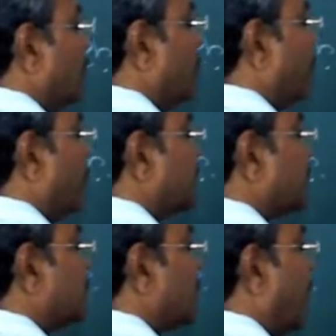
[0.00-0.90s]
plus
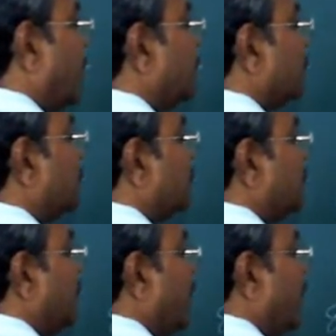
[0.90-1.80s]
sin
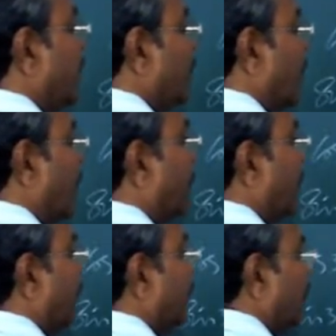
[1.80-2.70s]
3 gamma
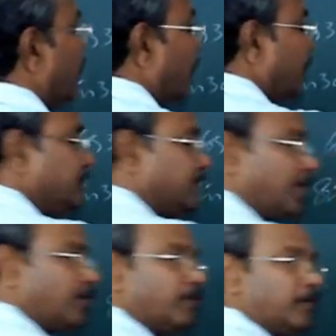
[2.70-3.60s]
is
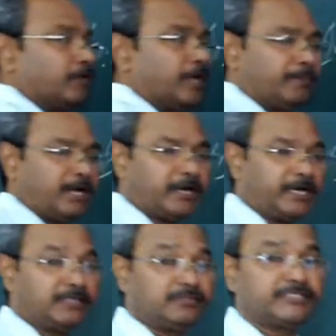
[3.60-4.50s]
equal to, I am not
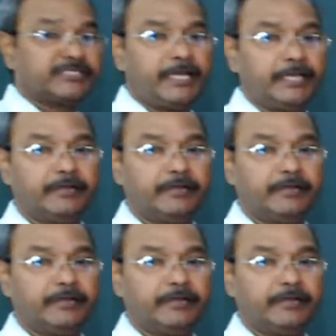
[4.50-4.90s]
writing this side.